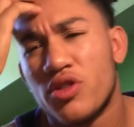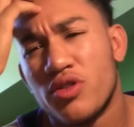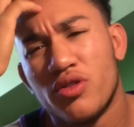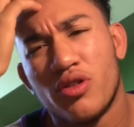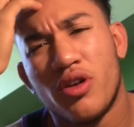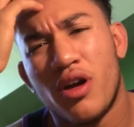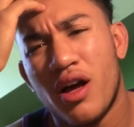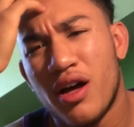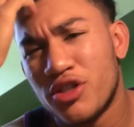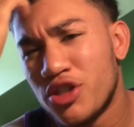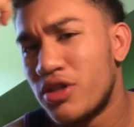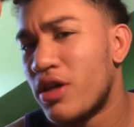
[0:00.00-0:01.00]
You alright? I
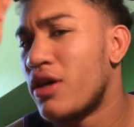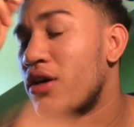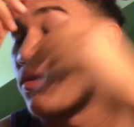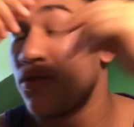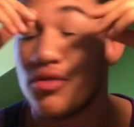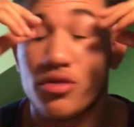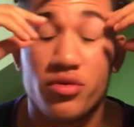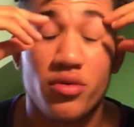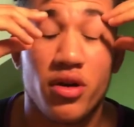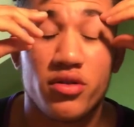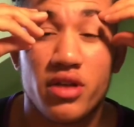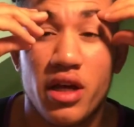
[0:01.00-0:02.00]
just uh, noticed while I
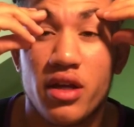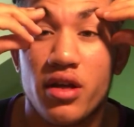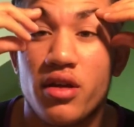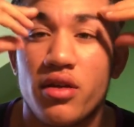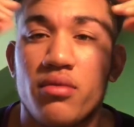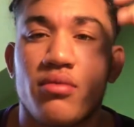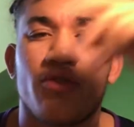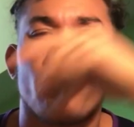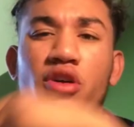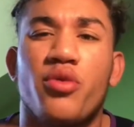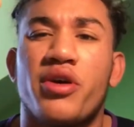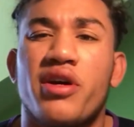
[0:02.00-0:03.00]
was editing, took
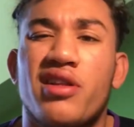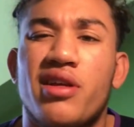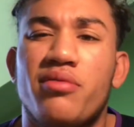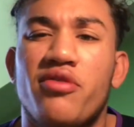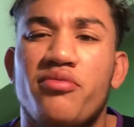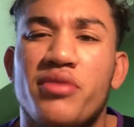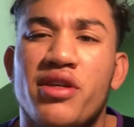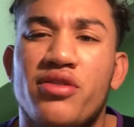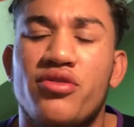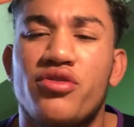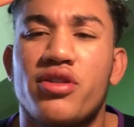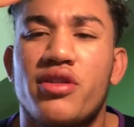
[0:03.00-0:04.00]
a wee clip of me
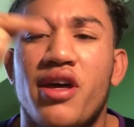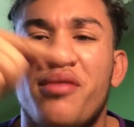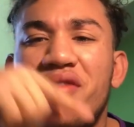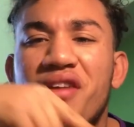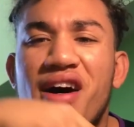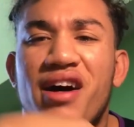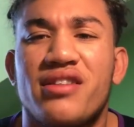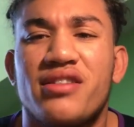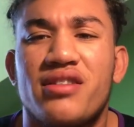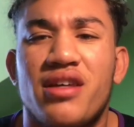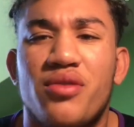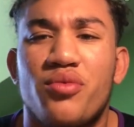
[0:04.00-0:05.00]
attempting a
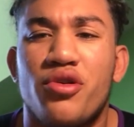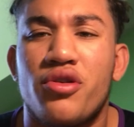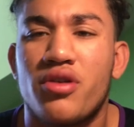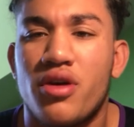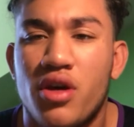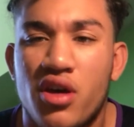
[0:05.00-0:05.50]
handstand walk.